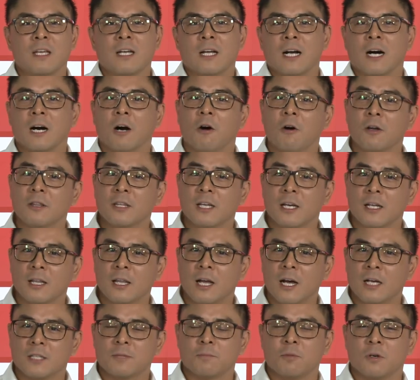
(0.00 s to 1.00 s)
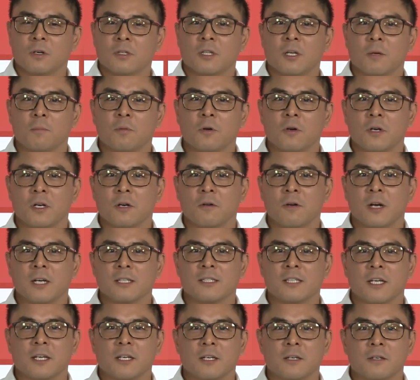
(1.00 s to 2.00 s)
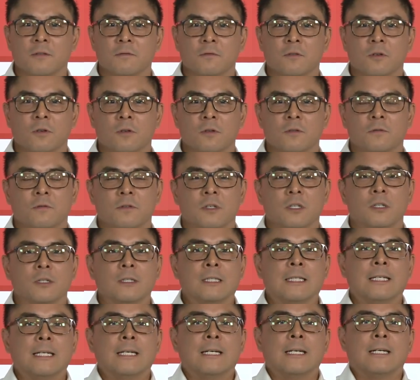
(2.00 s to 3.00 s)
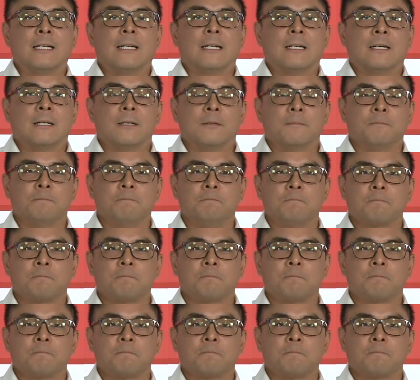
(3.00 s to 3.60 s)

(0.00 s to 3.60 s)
On that point around taking it forward, Phil, at